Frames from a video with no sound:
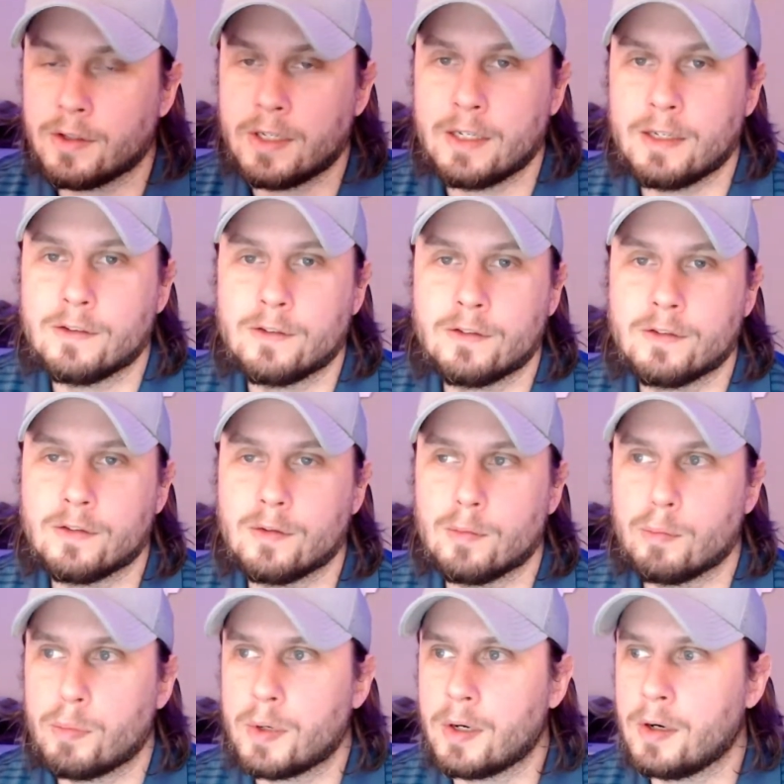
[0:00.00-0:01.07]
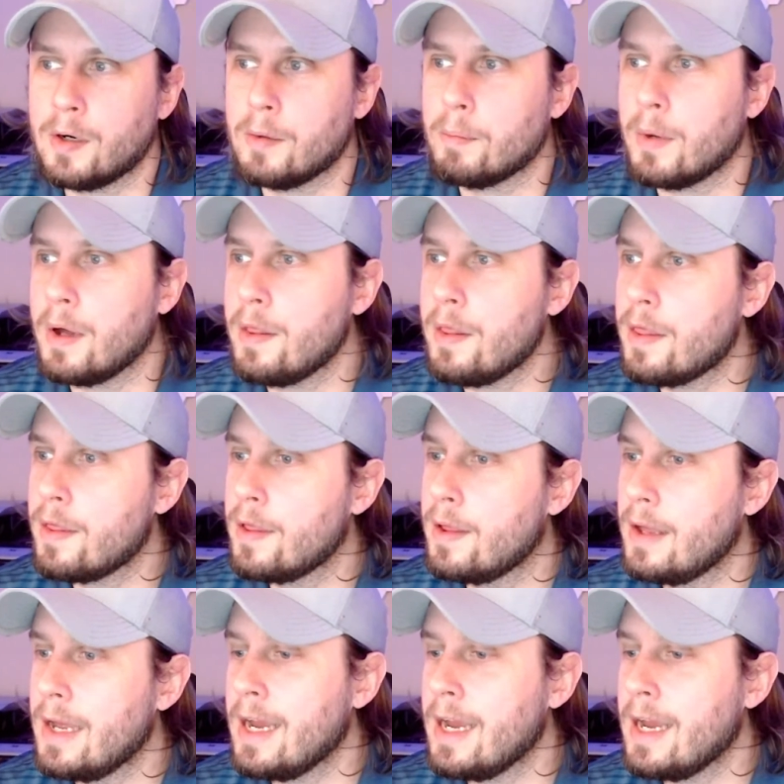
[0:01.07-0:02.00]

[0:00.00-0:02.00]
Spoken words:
leads per month,